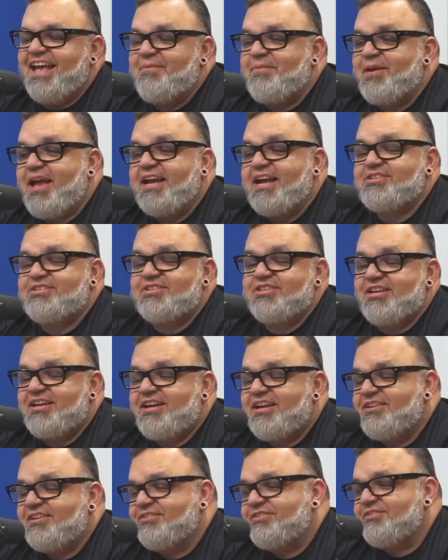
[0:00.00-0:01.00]
I
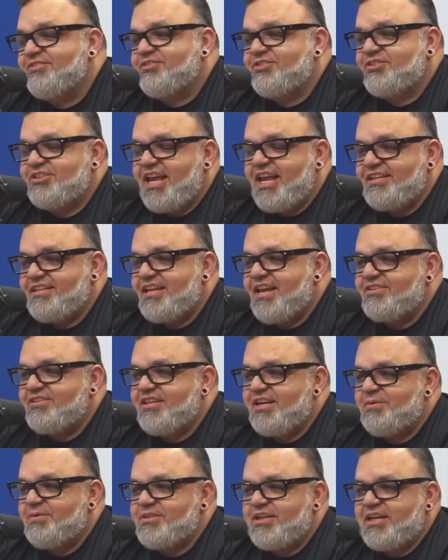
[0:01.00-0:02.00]
actually sat down today.
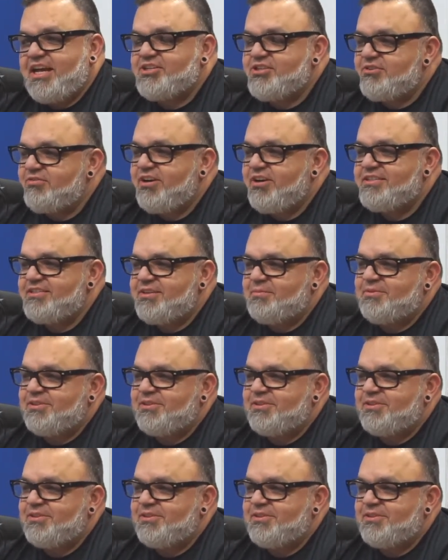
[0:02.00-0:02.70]
I was like, I should write something.